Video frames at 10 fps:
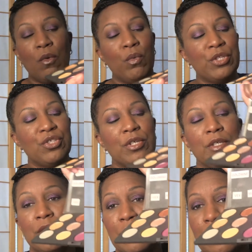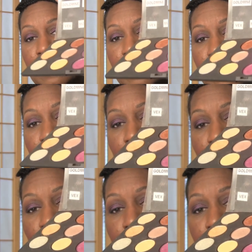which is this
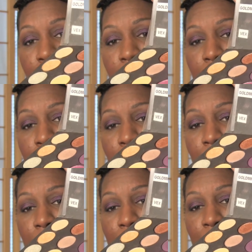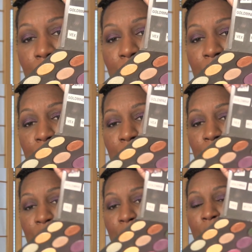dark one here
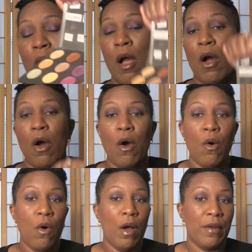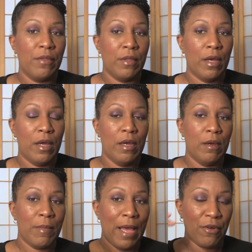on the
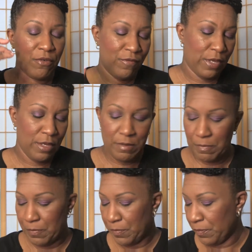um, outer V